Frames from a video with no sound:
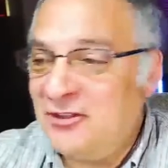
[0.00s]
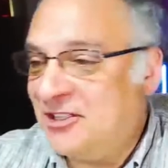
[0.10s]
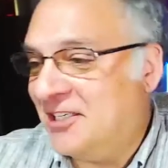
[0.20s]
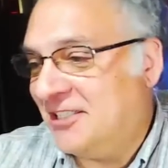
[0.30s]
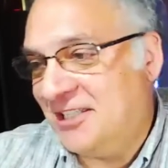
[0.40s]

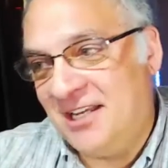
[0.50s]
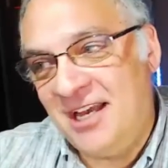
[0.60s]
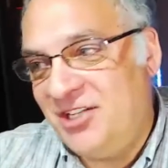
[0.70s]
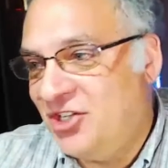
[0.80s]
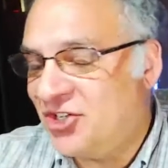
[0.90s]
felt that
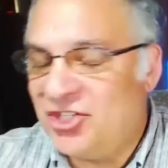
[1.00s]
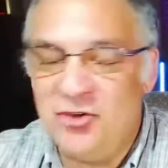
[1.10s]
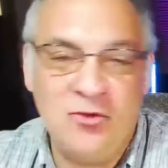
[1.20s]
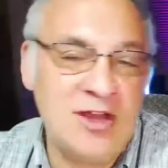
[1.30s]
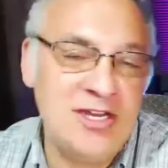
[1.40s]
I just
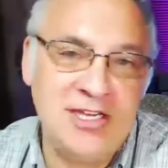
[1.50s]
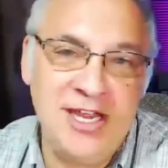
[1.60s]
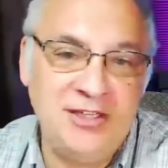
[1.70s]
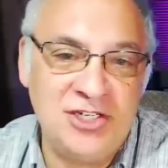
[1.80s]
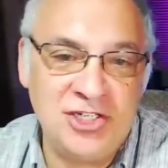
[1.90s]
didn't want to
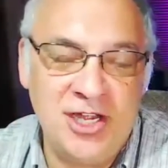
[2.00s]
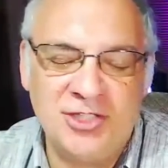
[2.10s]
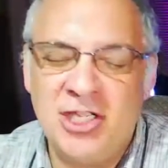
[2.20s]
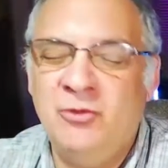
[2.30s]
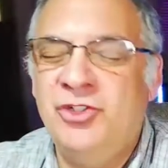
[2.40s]
take the
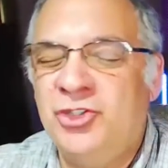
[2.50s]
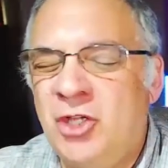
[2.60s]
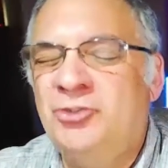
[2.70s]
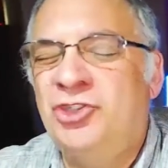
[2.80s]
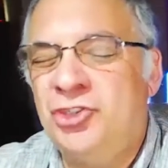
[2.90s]
chance. I was
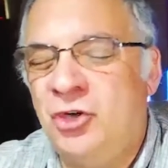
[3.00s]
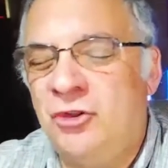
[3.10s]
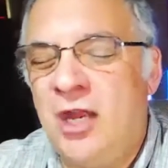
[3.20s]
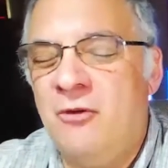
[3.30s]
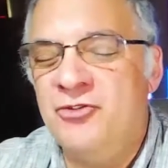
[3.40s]
so
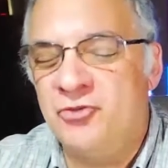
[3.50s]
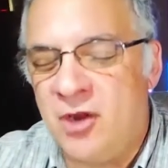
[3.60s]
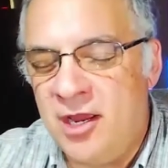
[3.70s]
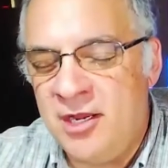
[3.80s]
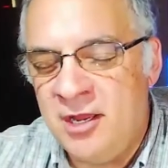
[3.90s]
sure that I was
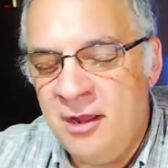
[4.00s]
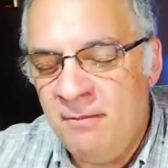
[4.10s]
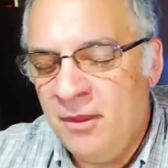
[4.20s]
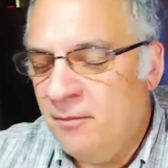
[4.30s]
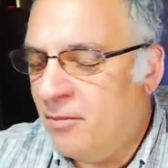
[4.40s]
right,
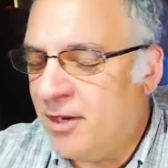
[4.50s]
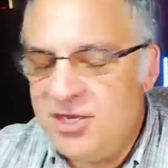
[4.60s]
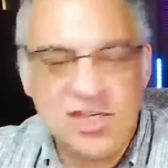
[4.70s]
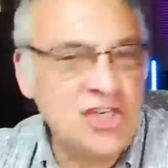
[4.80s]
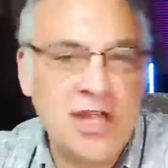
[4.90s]
but
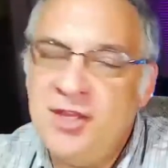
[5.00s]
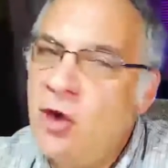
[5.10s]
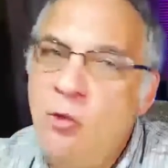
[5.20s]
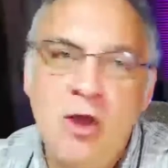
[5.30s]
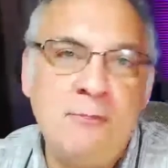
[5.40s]
I just had
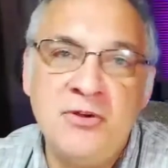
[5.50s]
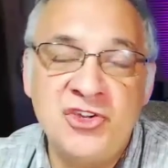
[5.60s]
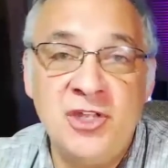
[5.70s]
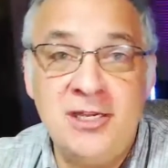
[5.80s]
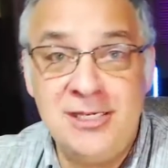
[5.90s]
that
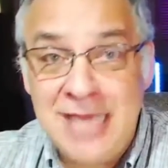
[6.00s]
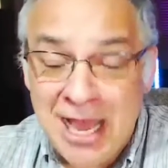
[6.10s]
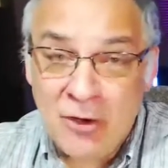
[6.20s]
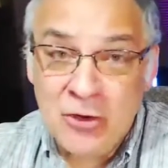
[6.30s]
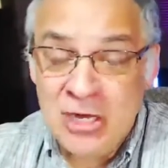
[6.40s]
1%
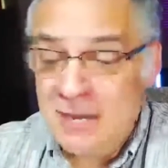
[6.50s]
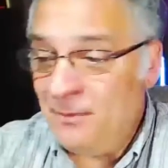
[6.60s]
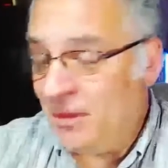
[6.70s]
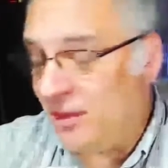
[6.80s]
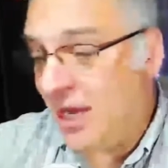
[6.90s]
doubt
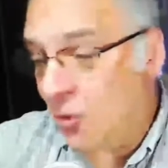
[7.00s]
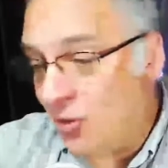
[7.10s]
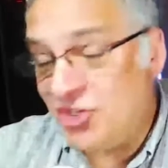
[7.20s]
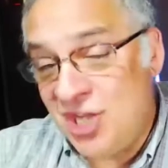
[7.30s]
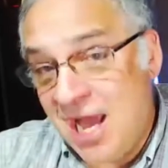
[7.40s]
that I
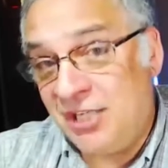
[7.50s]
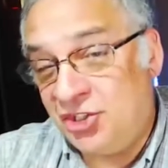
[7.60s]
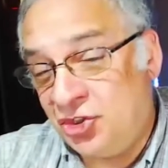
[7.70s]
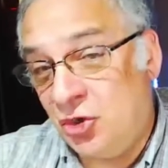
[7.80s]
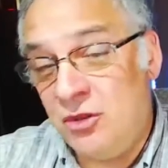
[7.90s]
was
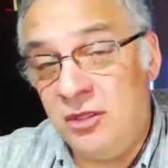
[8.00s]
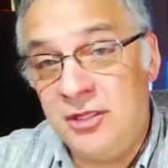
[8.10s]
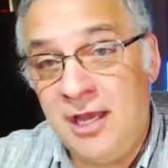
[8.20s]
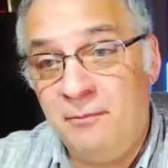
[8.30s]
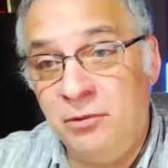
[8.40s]
not sure
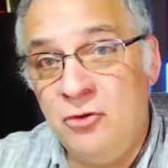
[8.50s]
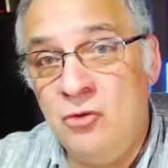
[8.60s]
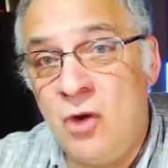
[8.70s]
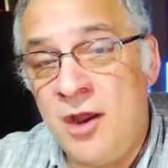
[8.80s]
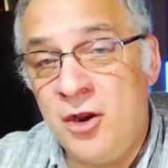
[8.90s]
that blue
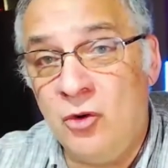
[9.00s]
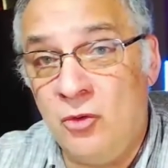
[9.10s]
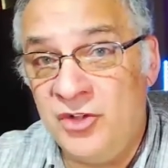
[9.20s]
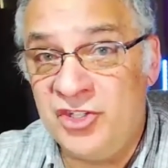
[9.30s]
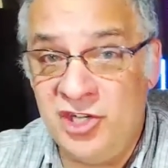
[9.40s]
wire
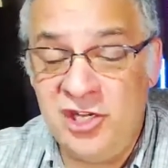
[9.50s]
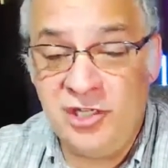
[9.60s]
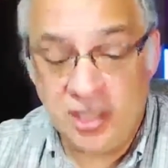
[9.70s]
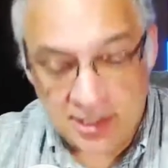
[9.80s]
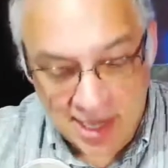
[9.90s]
was
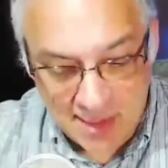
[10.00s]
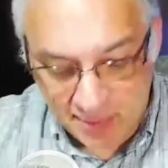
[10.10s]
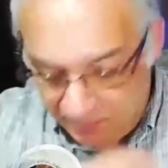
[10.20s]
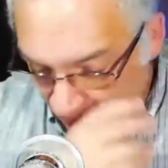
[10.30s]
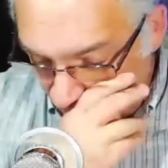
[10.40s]
indeed the
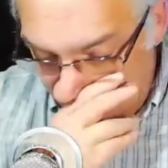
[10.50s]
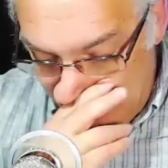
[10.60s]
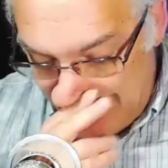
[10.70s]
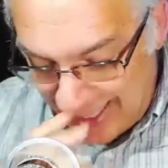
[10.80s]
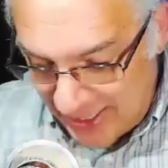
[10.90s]
common.
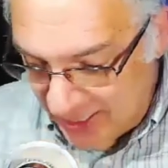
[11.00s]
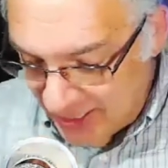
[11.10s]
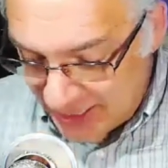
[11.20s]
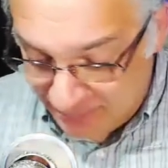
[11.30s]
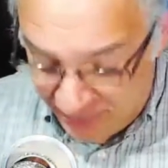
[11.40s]
And
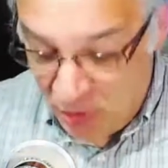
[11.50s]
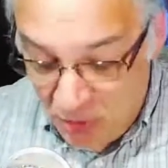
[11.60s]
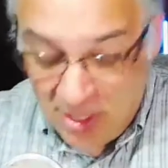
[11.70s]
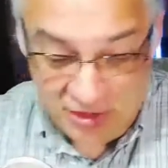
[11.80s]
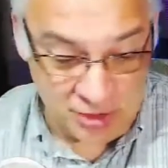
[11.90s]

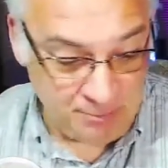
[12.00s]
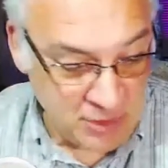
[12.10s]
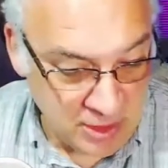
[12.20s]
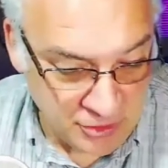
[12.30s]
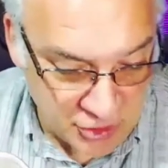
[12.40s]
it was.
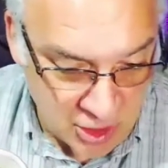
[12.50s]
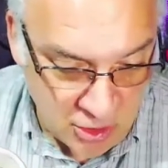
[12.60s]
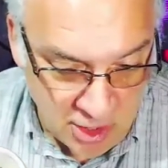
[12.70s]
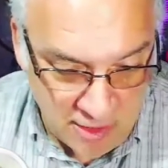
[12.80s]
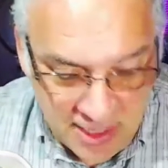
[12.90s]

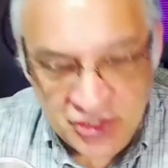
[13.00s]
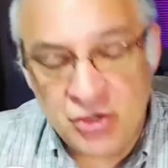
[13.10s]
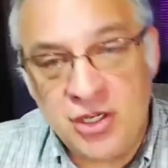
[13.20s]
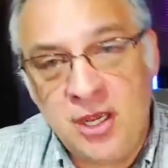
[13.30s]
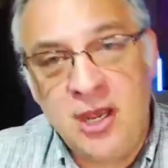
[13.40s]
So
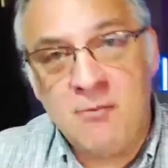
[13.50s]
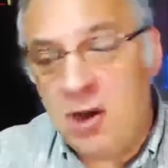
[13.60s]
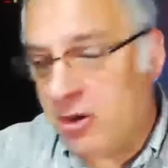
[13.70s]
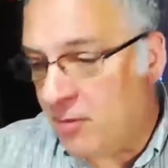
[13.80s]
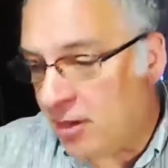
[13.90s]
that's okay.
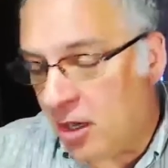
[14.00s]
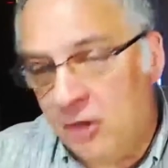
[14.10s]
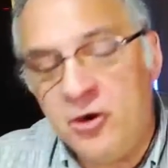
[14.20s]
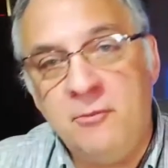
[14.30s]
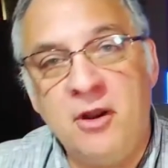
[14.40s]
I'm out about
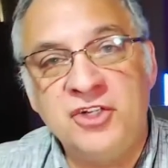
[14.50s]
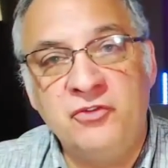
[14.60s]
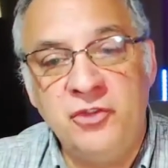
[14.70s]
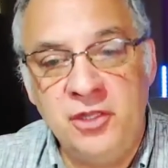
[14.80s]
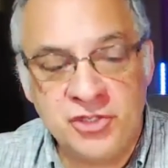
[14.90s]

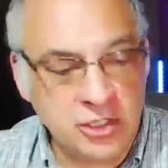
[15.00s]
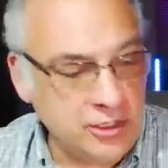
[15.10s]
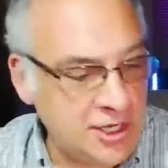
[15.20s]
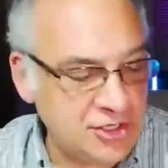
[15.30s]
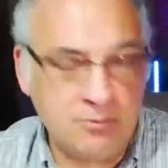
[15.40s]
$100 for the
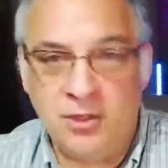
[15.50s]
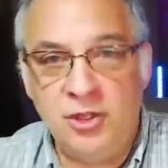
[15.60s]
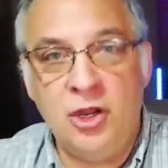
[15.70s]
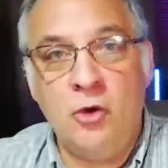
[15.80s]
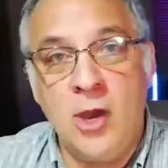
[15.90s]
installation,
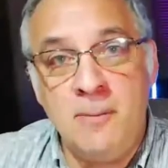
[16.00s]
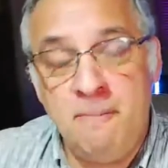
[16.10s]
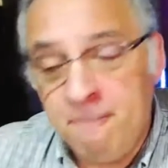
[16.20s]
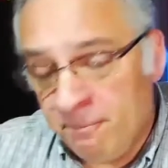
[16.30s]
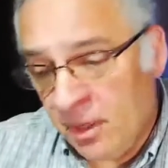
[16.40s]
but you know
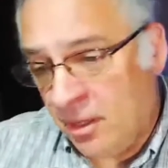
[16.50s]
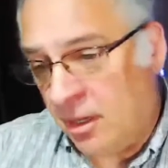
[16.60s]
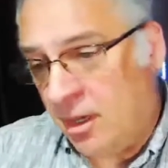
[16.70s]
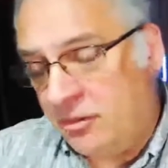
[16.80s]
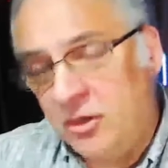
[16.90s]
what?
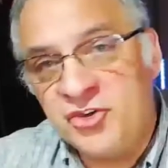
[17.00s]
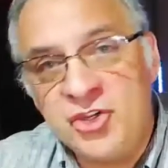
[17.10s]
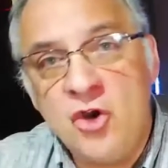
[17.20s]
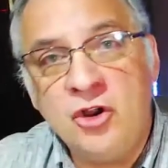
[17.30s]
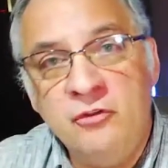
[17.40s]
They're
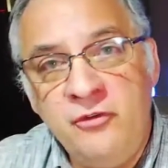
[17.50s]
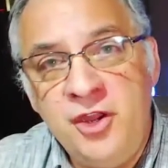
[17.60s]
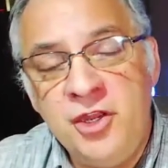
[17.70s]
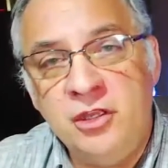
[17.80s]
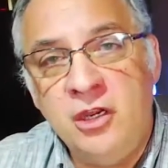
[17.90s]
so
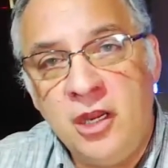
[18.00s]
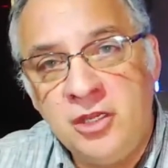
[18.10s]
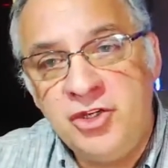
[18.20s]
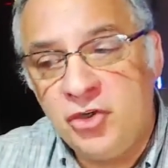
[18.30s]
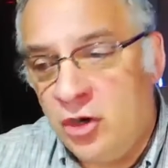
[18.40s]
convenient, and
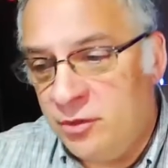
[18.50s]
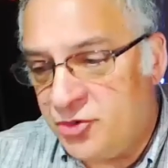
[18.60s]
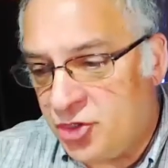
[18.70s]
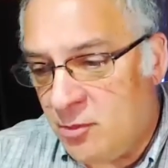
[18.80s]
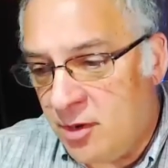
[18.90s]
I enjoy
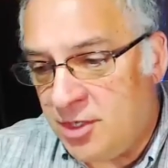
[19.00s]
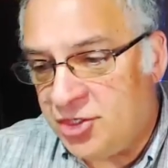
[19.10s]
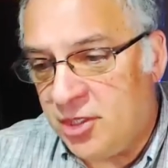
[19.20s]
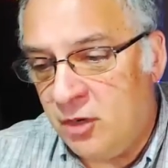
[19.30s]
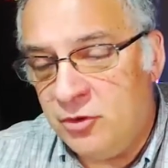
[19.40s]
them so
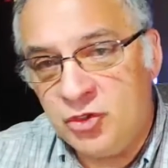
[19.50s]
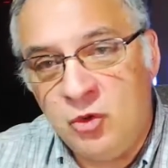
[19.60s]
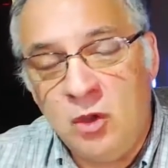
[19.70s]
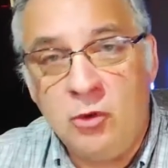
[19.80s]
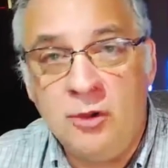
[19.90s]
much that it was
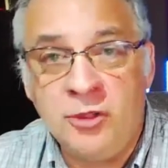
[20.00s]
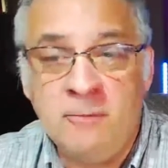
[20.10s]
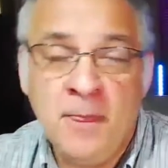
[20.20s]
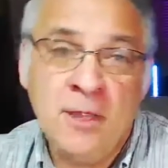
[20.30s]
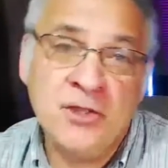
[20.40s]
well worth
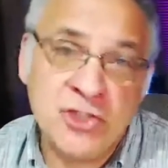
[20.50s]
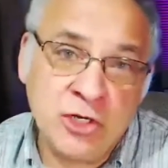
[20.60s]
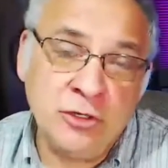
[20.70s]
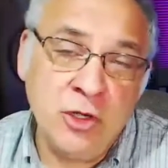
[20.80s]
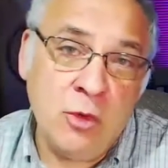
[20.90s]
it.
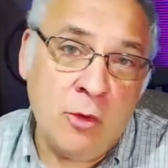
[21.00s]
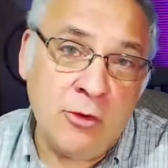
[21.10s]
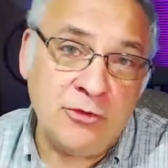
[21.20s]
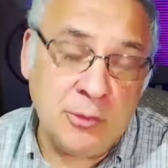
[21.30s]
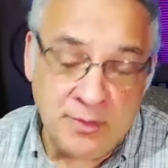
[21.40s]
Certainly well
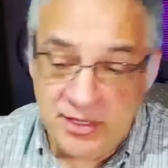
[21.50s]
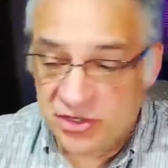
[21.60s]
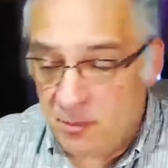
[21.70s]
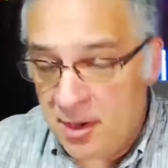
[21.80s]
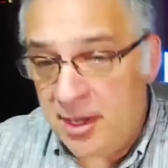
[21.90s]
worth the
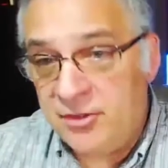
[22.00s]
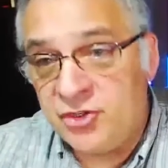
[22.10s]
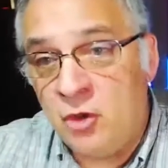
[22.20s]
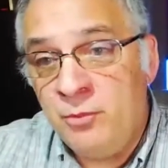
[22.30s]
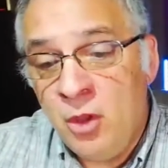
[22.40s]
peace of
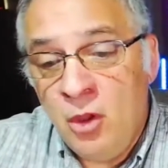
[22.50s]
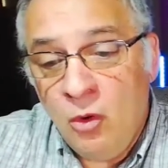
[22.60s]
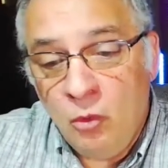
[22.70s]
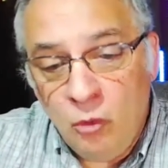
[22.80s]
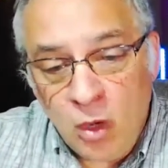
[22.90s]
mind. So
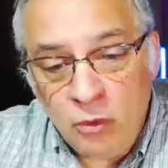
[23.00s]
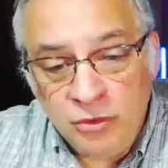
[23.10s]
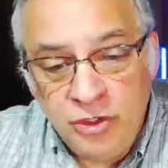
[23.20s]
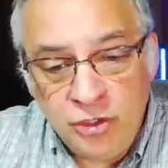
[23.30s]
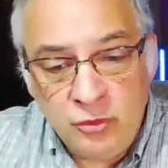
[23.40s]
what
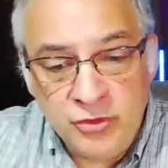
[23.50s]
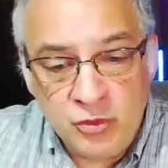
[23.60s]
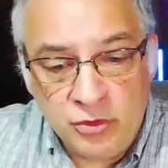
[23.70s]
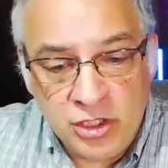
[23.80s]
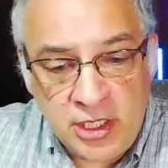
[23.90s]
we'll do
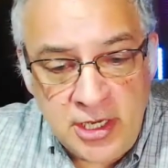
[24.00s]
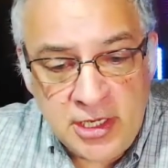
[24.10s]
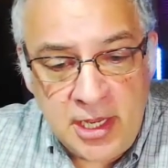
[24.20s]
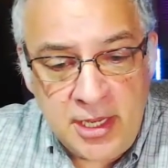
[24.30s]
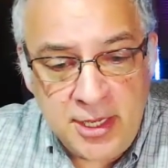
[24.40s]
is we'll
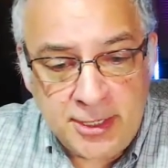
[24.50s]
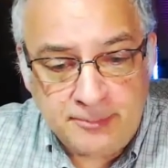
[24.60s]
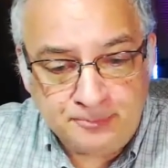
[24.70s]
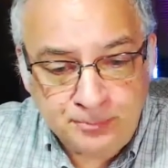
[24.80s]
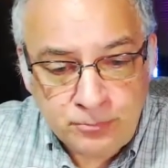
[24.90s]
take
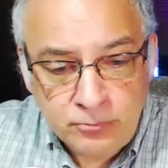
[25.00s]
a